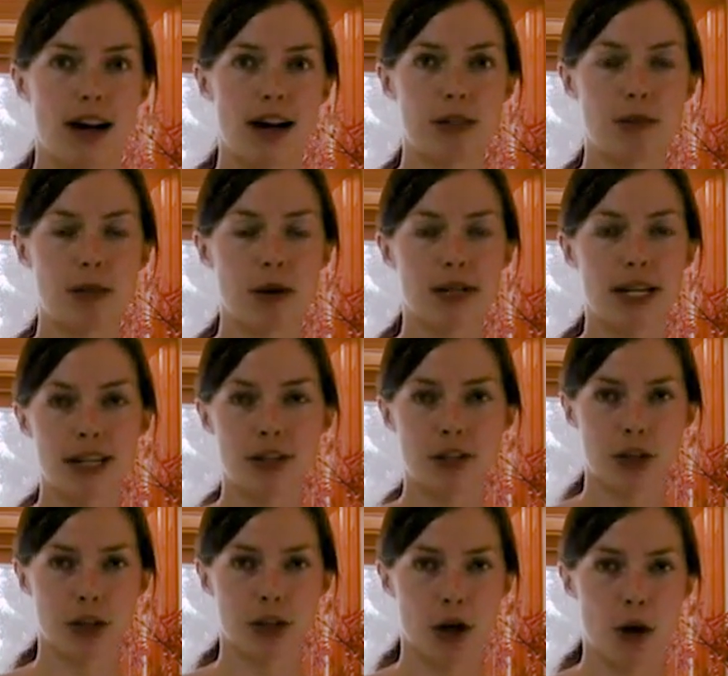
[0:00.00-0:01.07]
a sprout
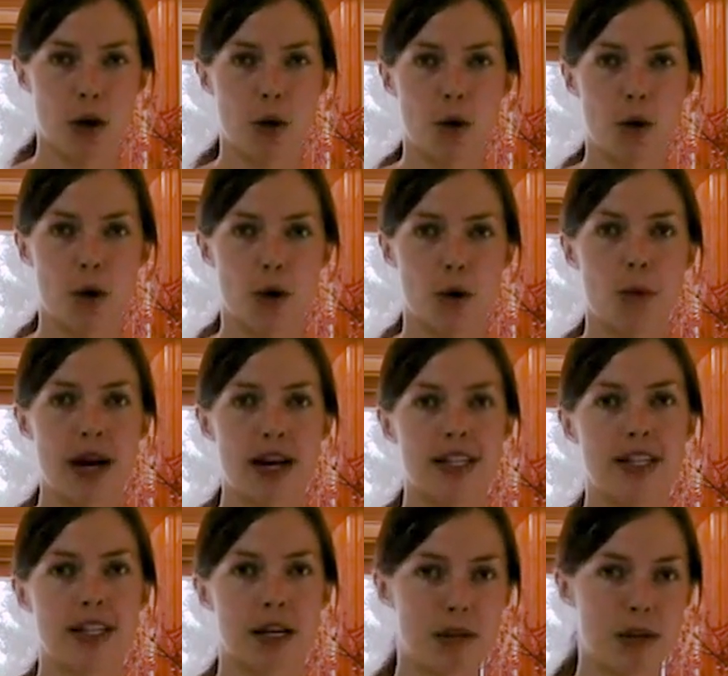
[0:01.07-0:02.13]
takes to grow or when
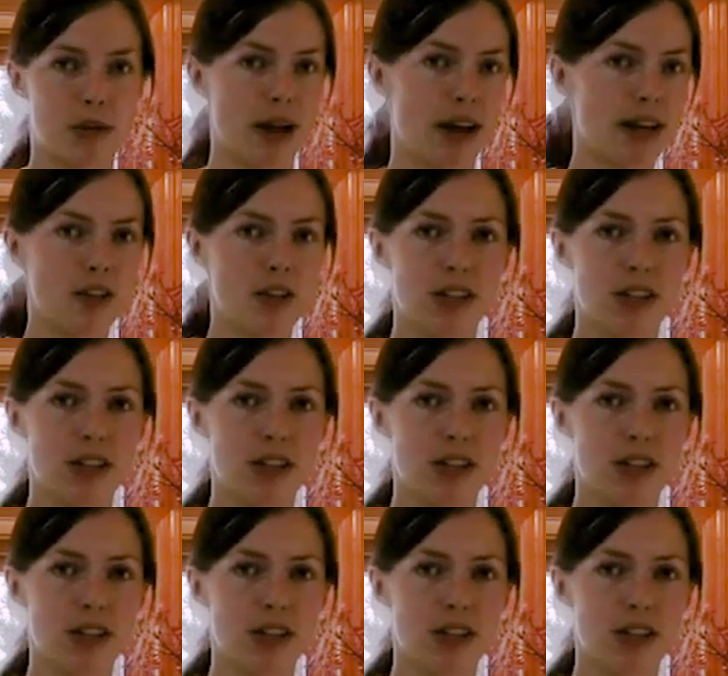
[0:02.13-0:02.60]
it's going to be ready.